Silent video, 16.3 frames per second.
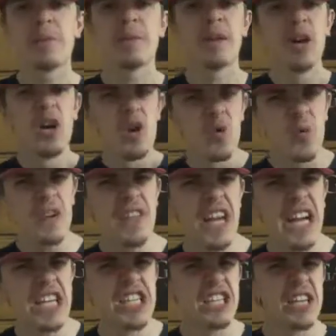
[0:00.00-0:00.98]
but I'm like, what are they
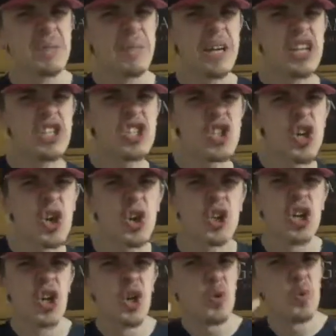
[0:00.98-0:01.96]
actually going to make a
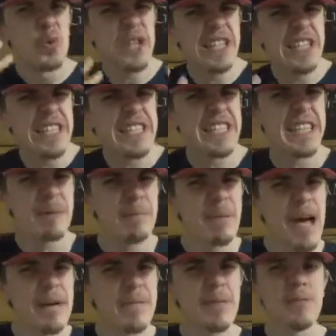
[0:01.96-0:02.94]
dark, realistic
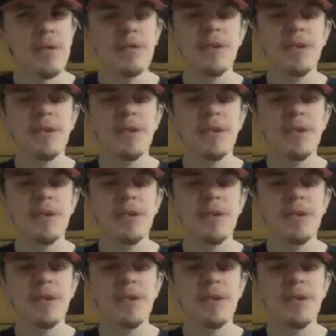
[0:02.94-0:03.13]
Batman